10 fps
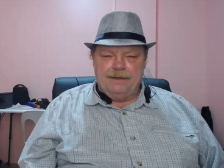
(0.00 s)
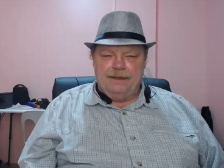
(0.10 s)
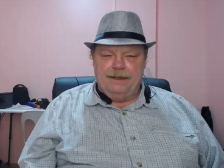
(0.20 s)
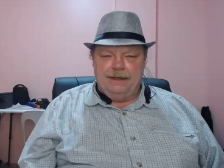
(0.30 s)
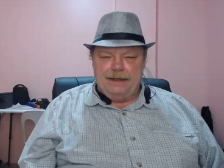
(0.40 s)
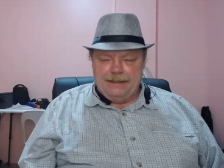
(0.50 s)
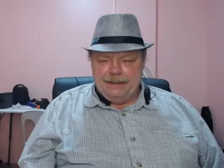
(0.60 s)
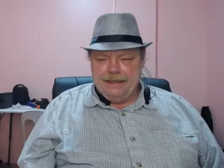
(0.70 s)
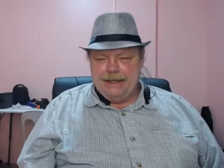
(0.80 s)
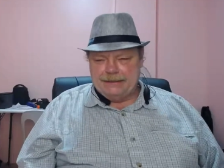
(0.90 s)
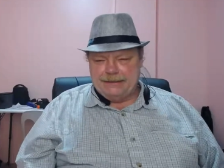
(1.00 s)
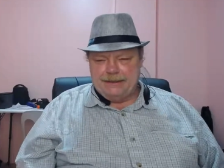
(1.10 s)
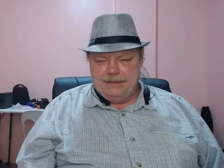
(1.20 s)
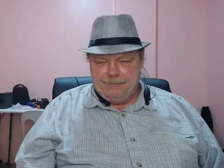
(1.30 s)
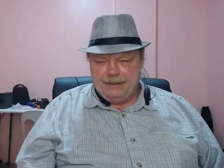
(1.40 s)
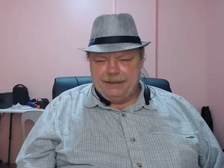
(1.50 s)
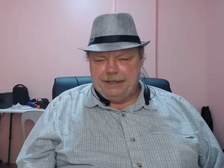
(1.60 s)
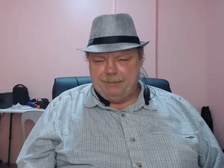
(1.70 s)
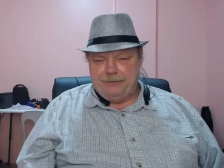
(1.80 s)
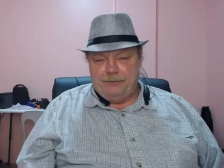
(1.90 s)
and I need to ask the company a
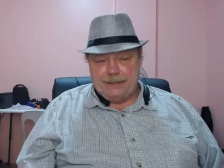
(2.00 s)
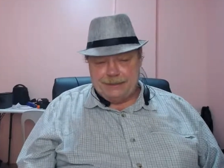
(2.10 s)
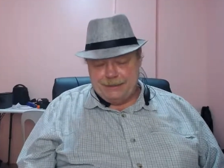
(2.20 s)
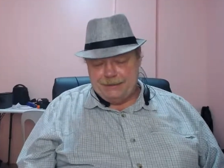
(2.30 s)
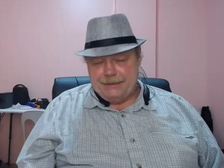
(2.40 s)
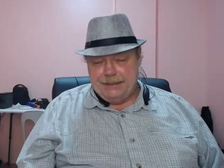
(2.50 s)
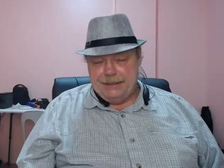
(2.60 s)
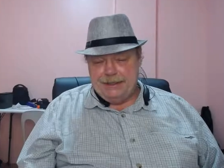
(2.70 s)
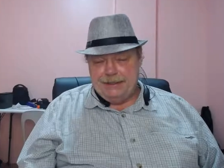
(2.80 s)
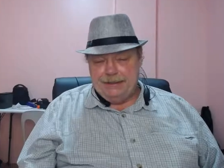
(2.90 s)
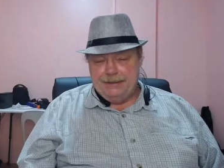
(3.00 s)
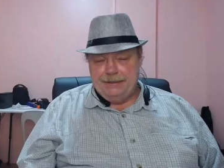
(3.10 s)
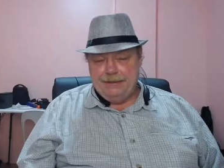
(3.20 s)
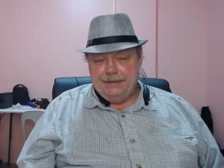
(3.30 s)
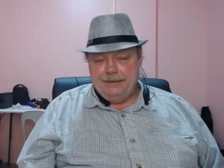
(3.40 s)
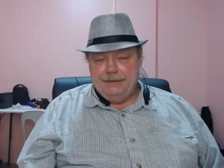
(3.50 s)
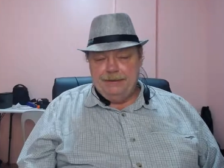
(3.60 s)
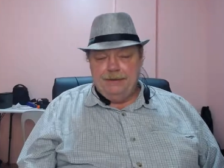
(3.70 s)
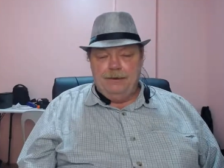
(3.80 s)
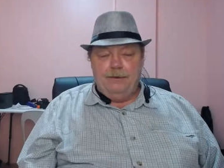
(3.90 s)
couple questions today,
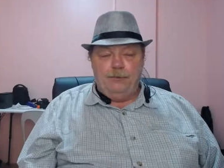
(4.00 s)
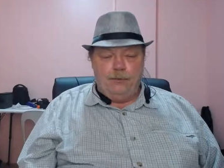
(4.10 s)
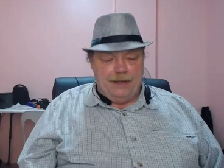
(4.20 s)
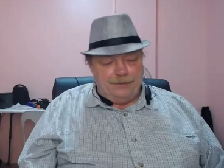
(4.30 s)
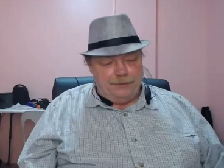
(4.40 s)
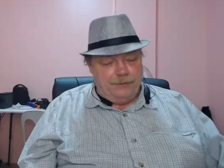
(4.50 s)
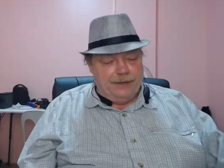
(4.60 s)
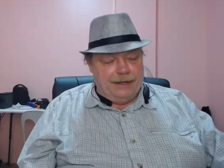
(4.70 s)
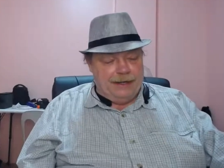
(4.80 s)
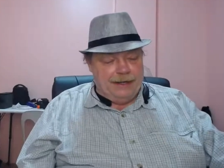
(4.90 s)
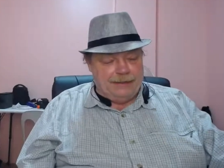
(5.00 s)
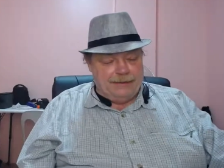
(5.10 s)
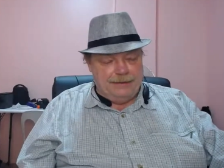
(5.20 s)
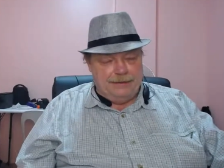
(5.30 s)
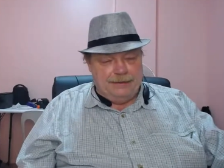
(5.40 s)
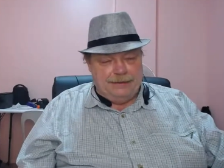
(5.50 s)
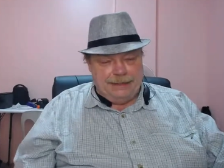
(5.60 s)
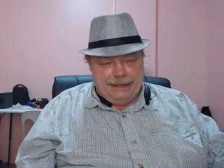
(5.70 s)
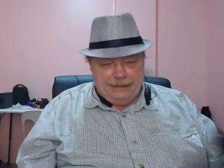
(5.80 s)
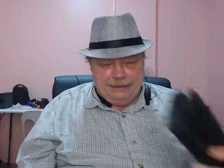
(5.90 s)
whether or not
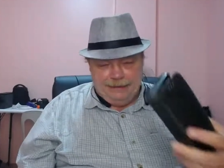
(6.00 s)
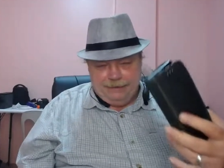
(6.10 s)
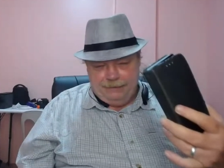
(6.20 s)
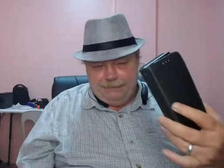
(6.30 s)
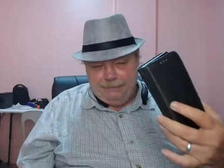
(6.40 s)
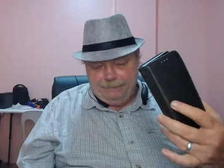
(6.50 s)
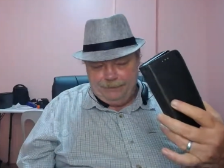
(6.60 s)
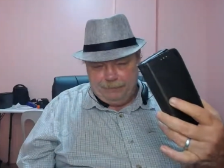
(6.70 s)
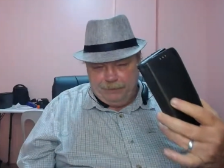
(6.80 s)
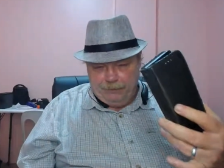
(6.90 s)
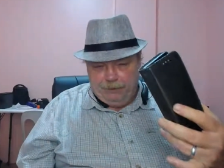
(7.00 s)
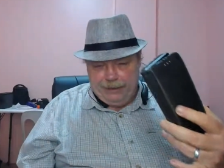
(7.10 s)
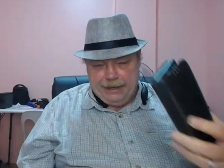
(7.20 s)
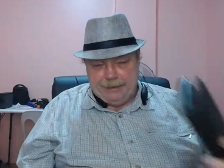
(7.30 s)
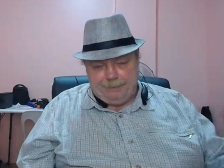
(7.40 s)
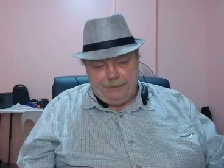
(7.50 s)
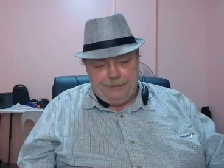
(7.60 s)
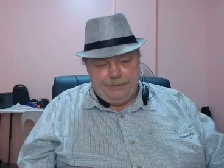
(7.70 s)
the mobile app